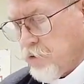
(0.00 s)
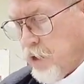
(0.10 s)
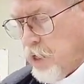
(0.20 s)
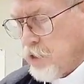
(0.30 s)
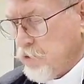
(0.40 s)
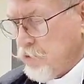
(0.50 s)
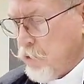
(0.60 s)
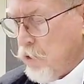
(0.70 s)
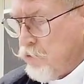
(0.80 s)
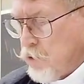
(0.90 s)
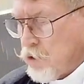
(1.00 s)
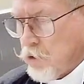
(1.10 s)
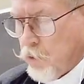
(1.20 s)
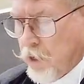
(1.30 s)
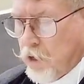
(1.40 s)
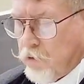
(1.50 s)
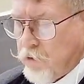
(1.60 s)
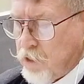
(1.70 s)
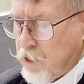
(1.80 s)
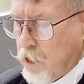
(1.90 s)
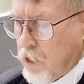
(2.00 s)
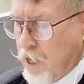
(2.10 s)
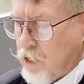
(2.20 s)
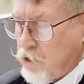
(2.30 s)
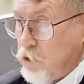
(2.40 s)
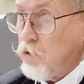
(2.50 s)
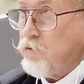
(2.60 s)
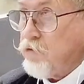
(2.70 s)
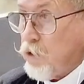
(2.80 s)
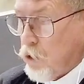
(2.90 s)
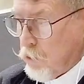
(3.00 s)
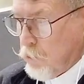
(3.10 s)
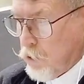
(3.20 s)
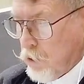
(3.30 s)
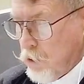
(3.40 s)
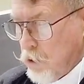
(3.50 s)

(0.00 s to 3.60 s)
phrase of verse 12 is that it has no verb.